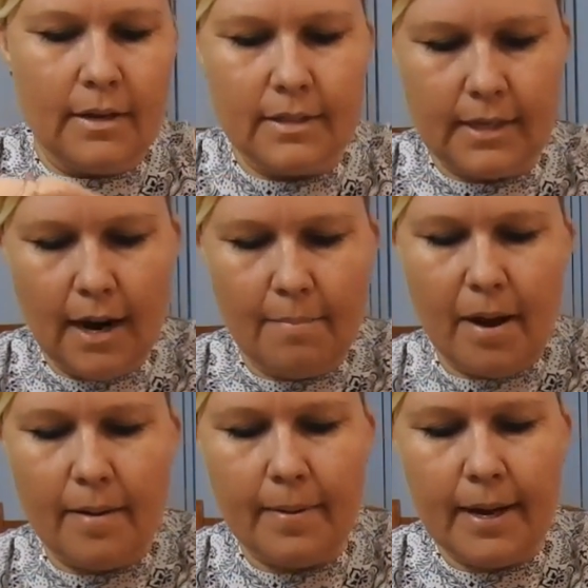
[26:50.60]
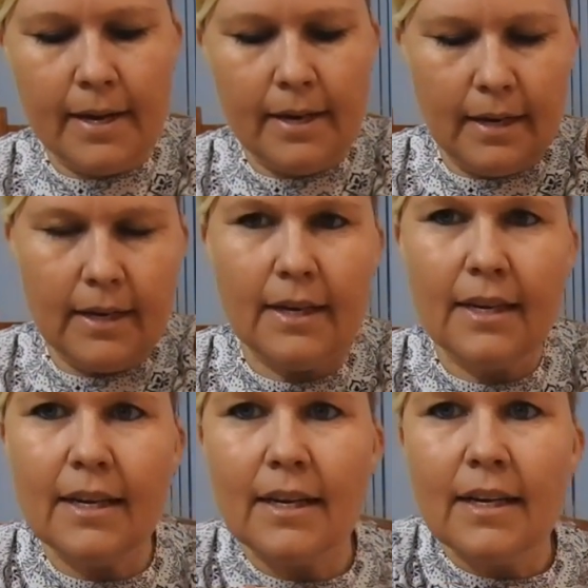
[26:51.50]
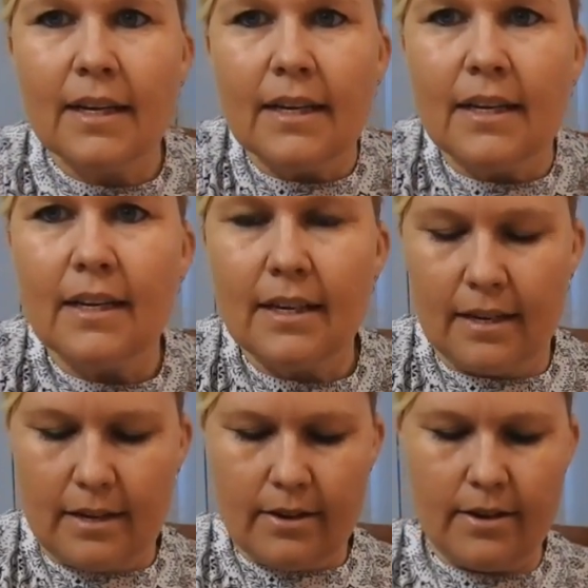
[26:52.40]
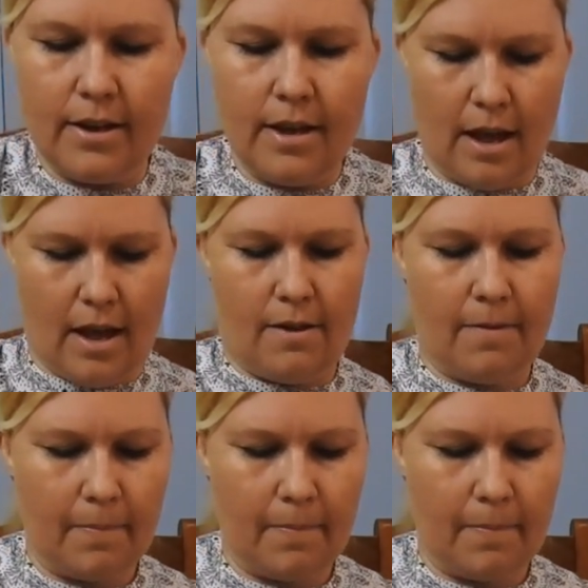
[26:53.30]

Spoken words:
Sit up, baby. Okay.